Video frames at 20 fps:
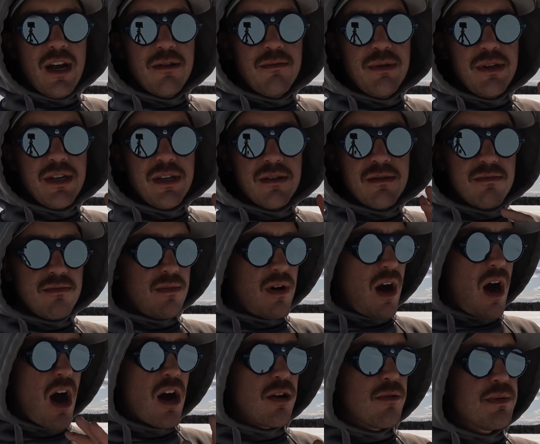I'd be
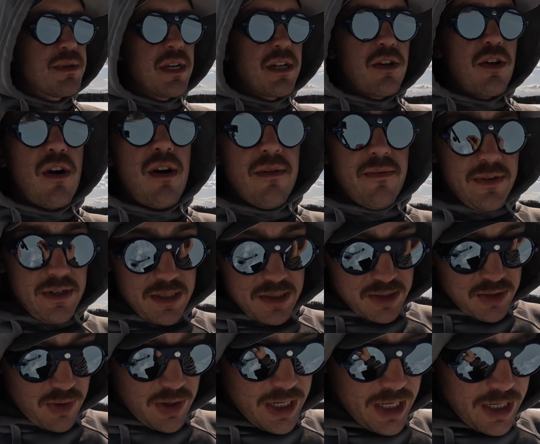100% confident. So I